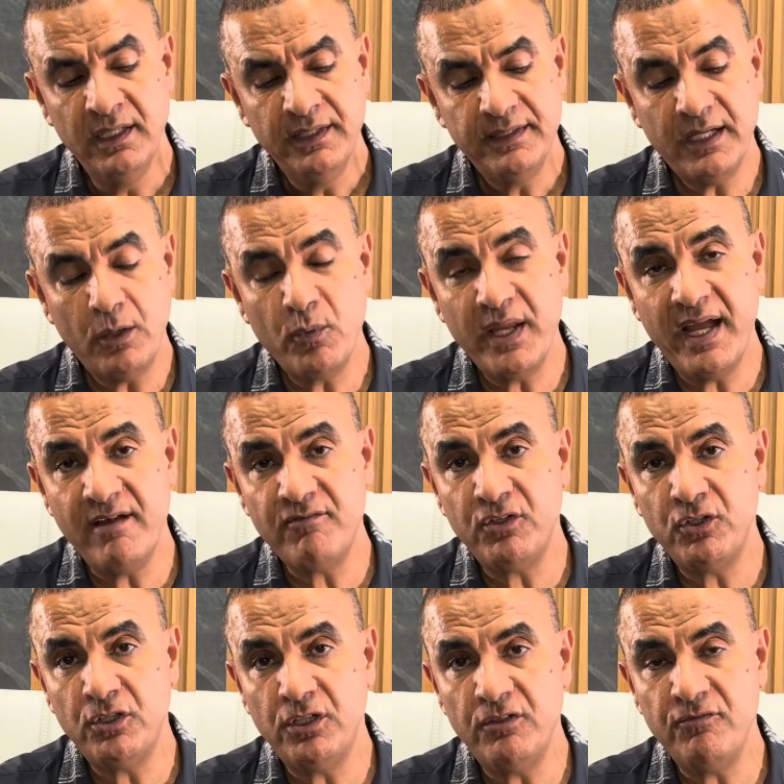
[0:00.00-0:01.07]
that we have a
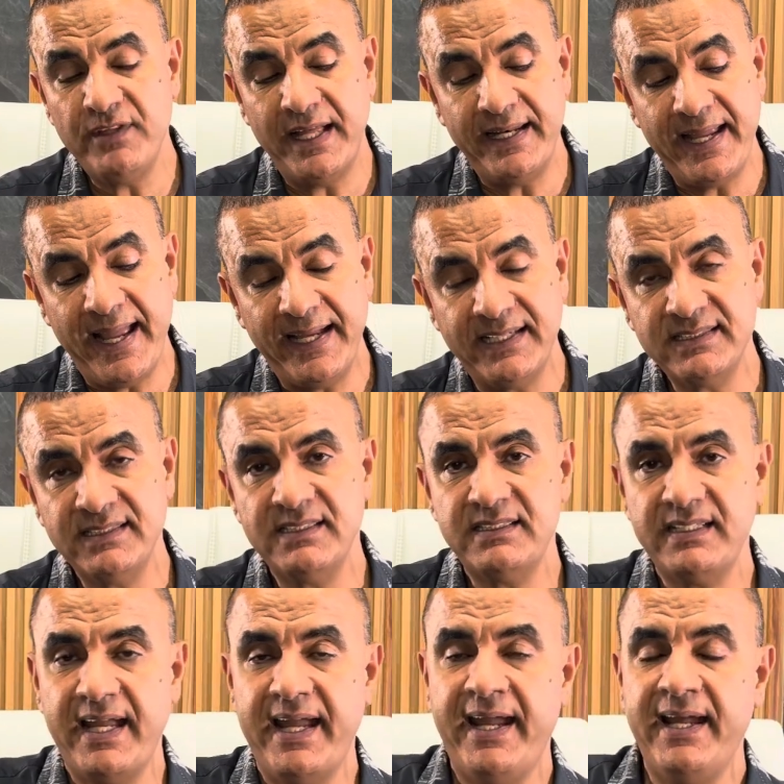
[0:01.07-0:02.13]
nerve that exits
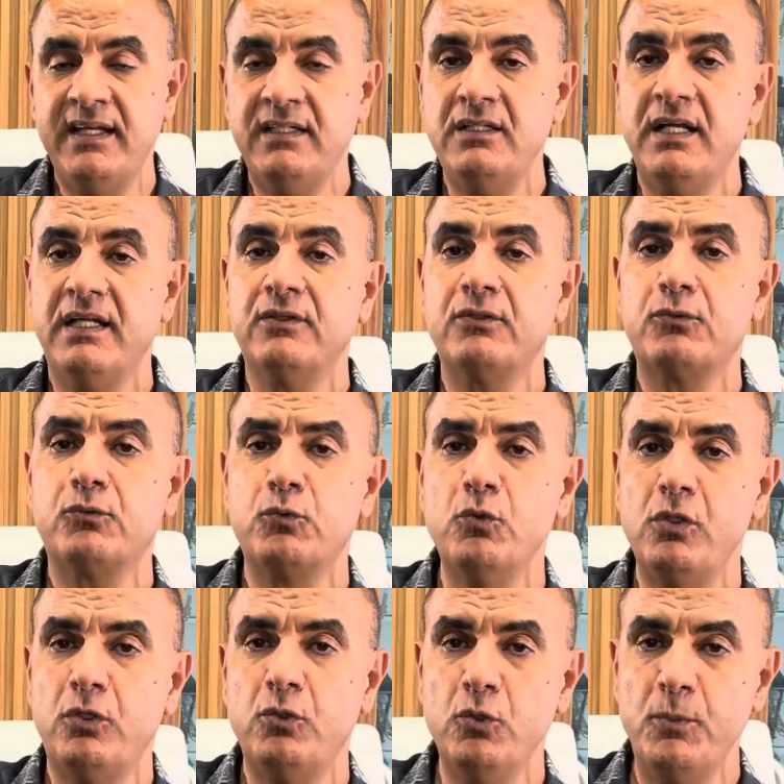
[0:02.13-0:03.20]
and
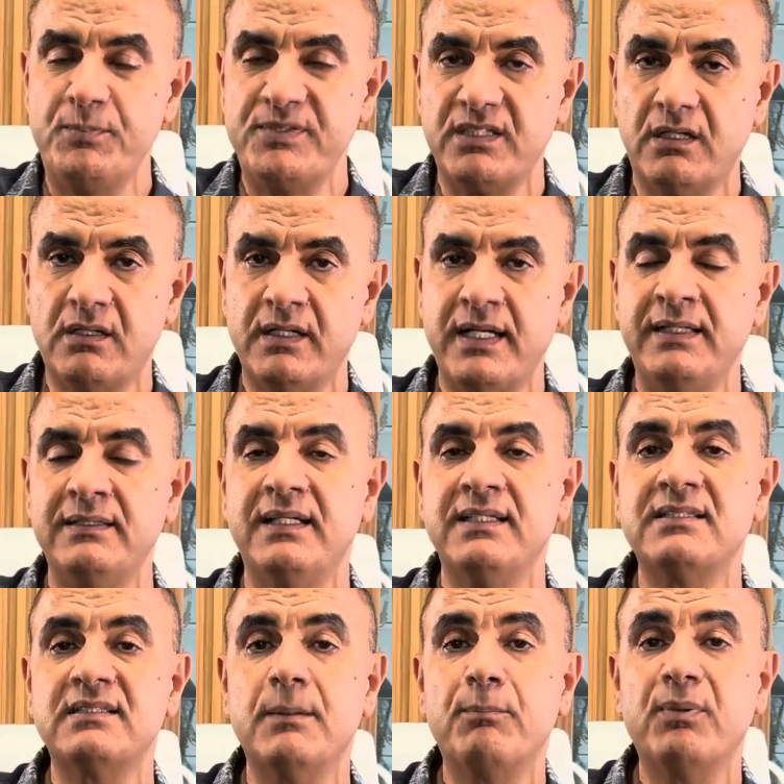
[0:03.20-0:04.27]
loops around and
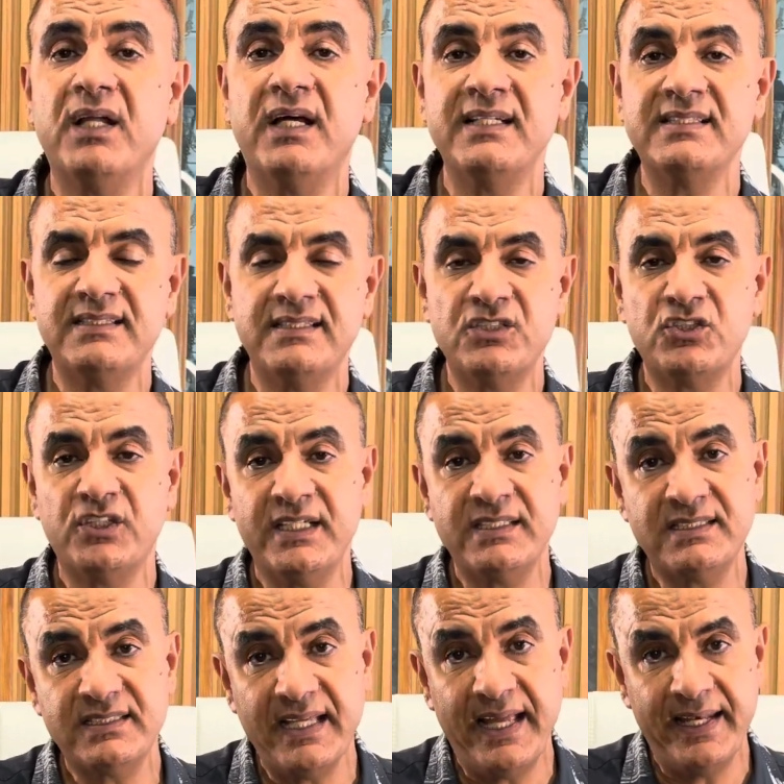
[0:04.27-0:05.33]
supplies the chest
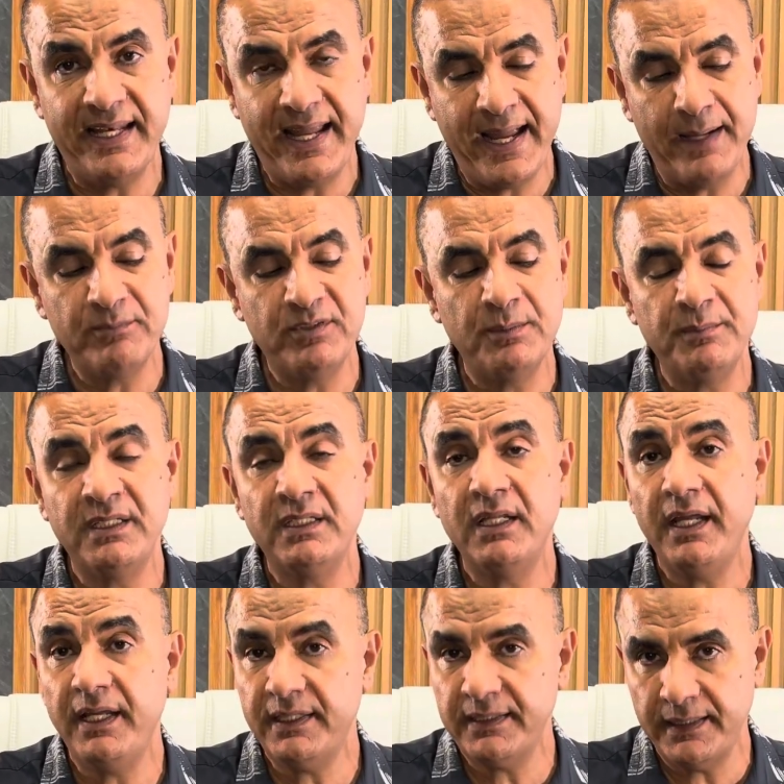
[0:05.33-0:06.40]
and abdomen
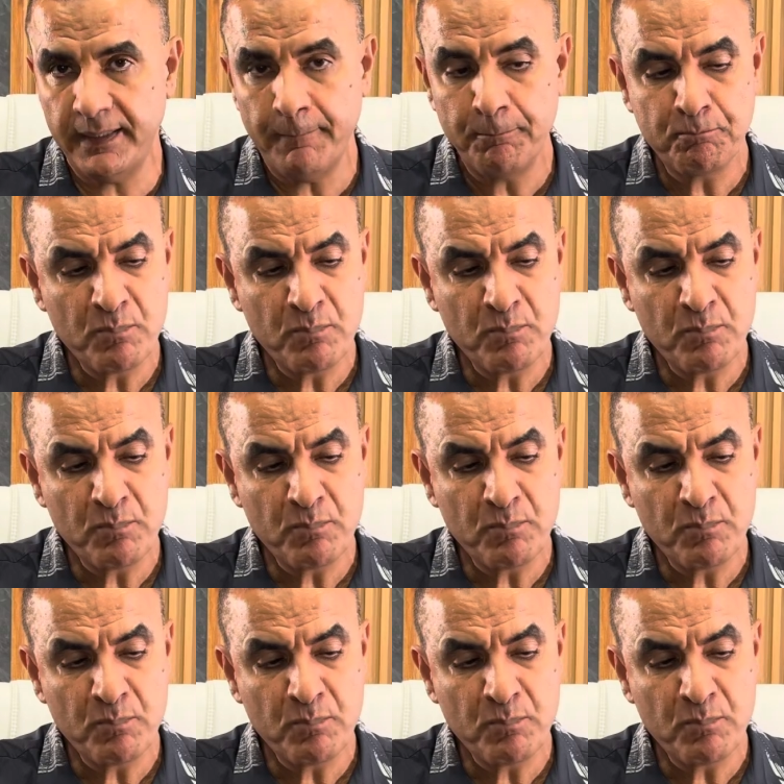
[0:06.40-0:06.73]
area.